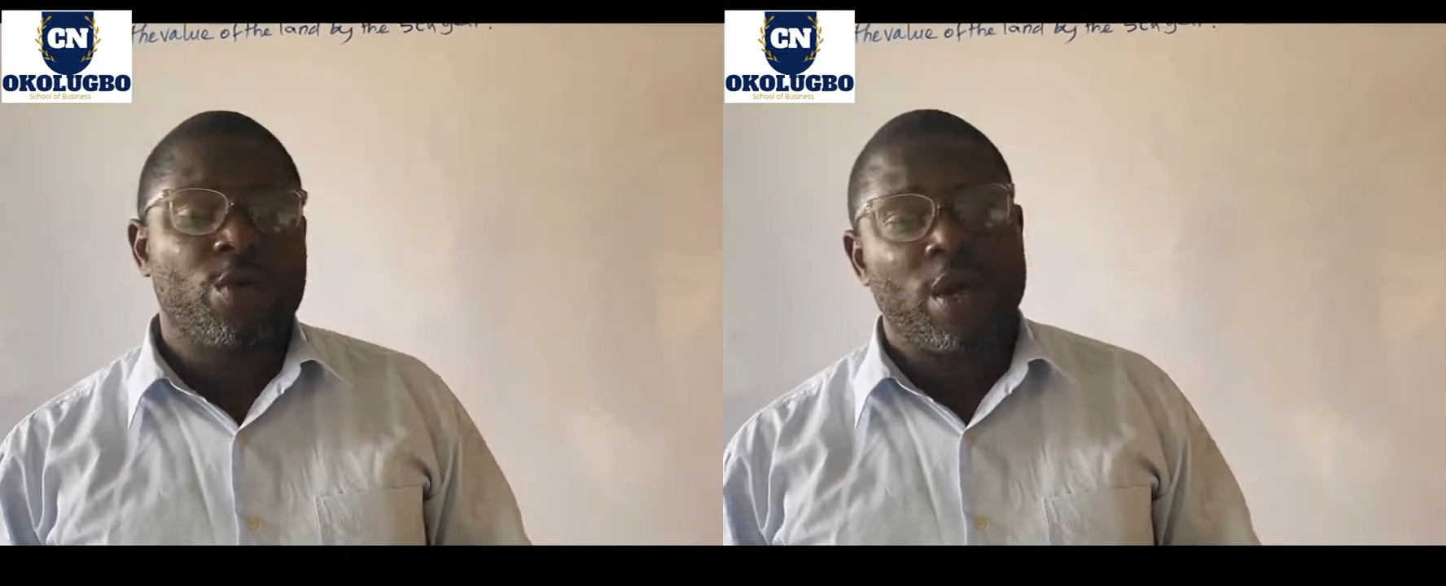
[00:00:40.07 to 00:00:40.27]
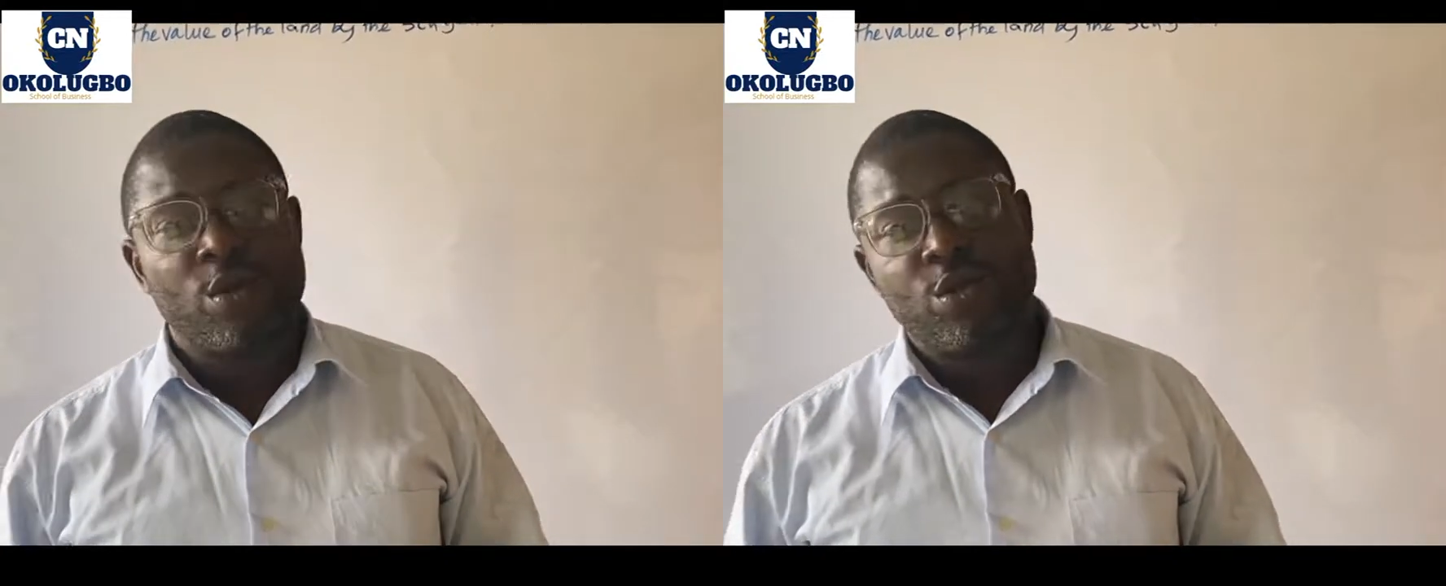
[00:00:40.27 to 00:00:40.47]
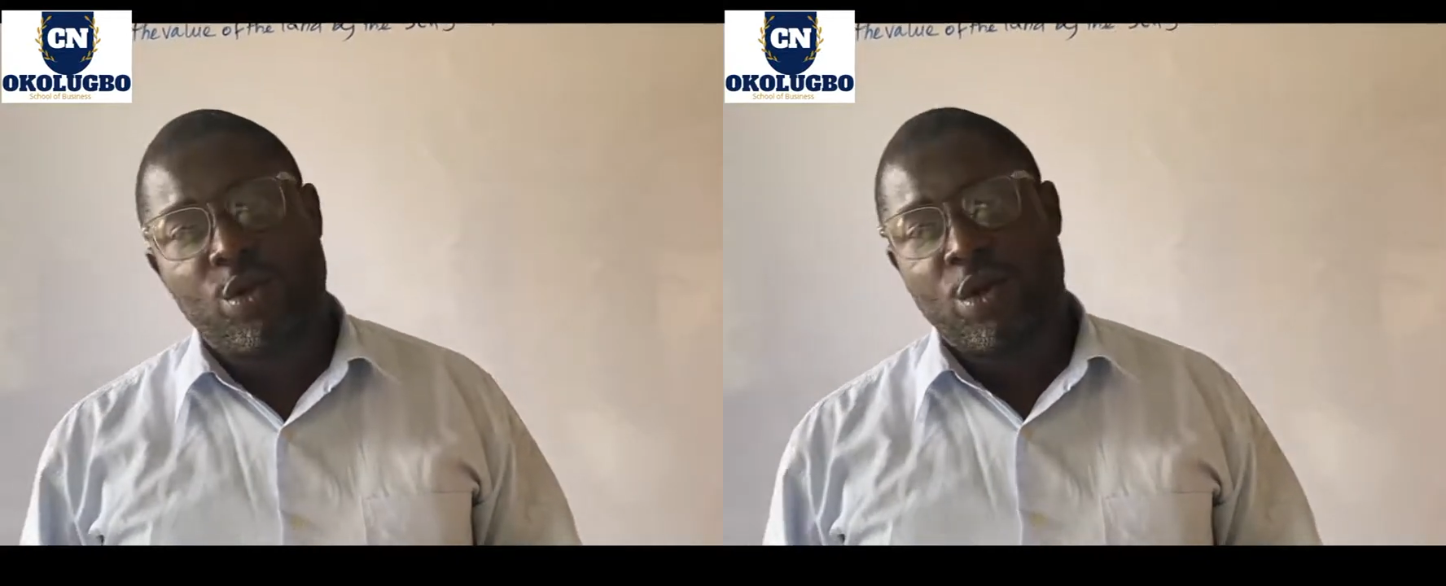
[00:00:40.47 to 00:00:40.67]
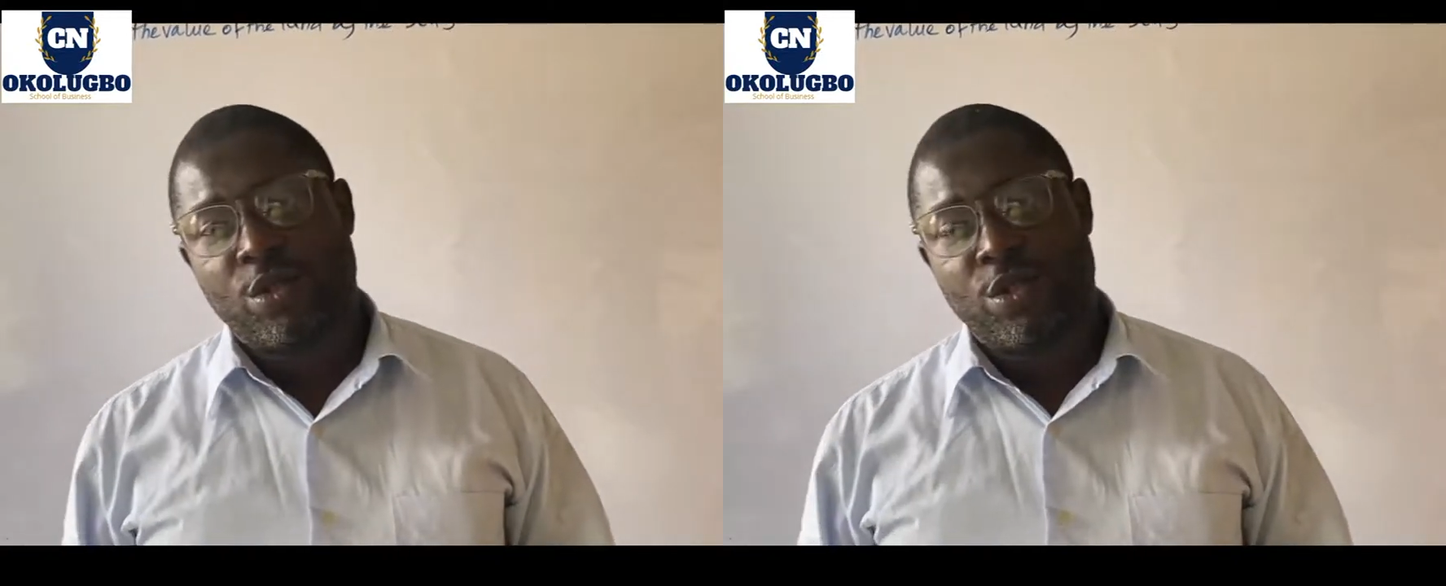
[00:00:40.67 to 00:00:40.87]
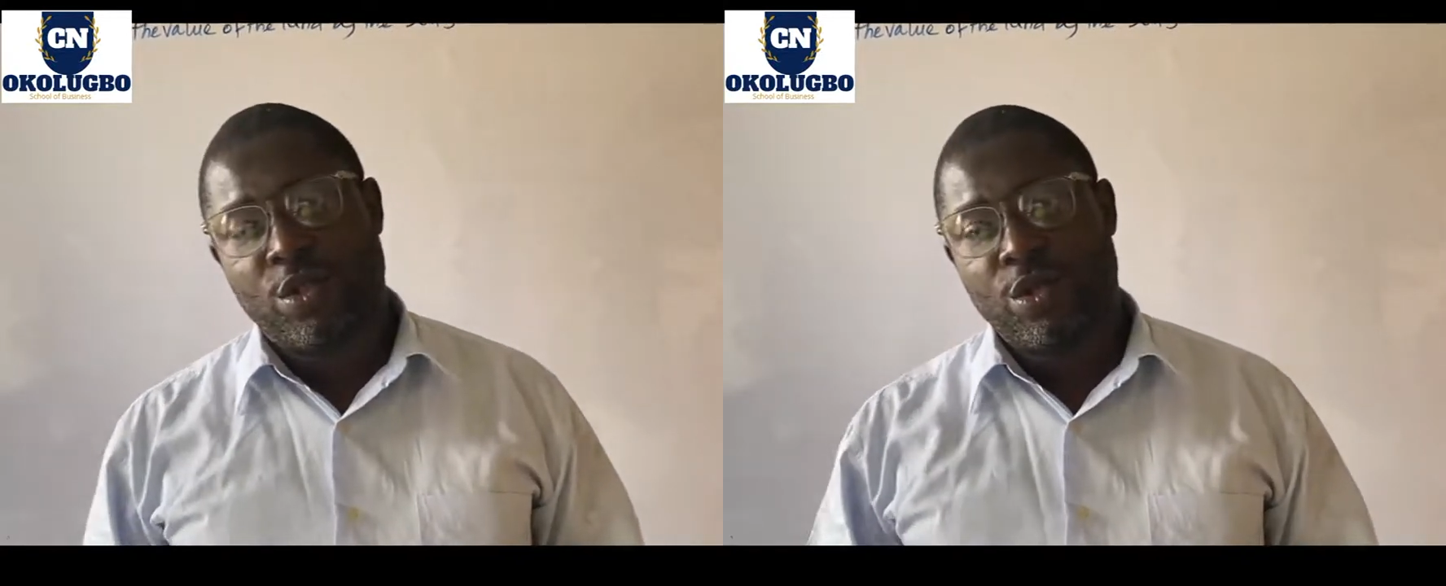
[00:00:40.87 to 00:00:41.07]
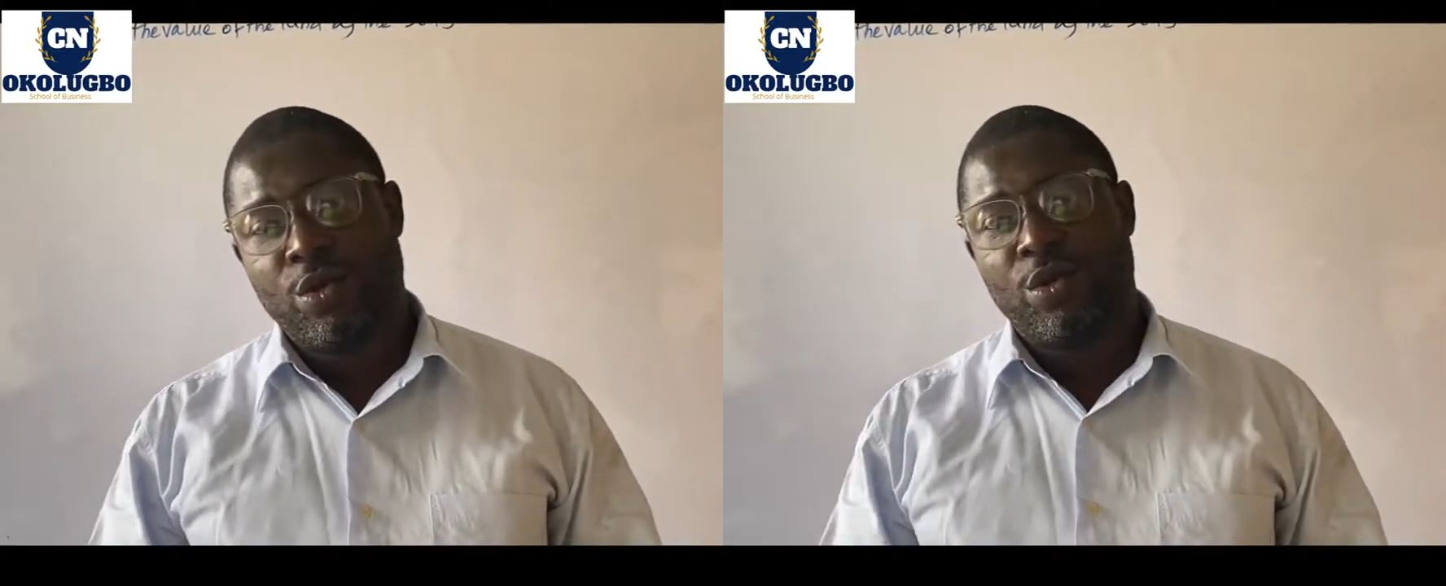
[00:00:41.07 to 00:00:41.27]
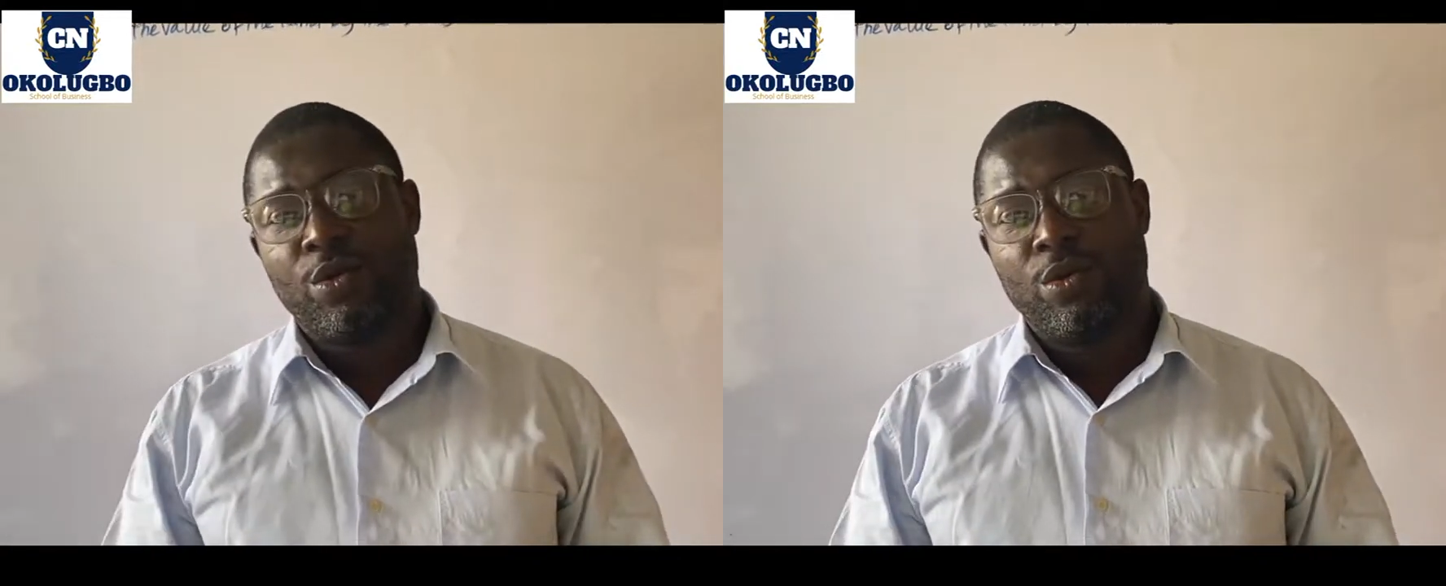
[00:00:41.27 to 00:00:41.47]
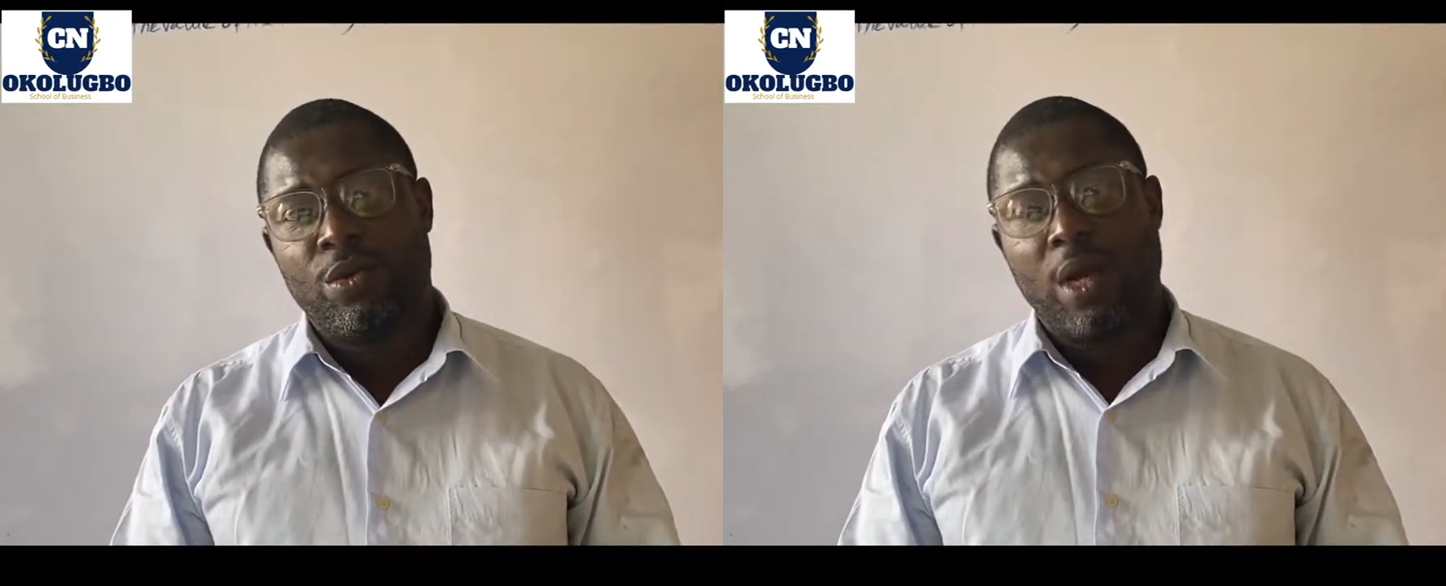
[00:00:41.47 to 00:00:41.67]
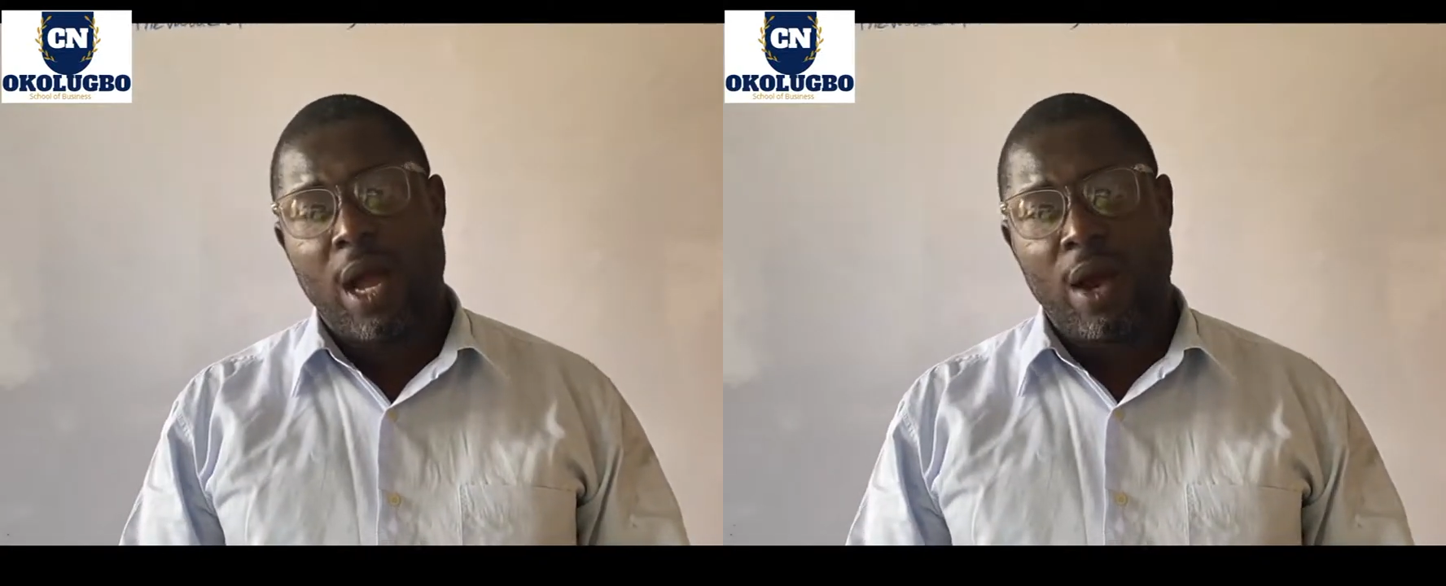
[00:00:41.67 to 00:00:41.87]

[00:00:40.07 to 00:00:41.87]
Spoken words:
we're going to continue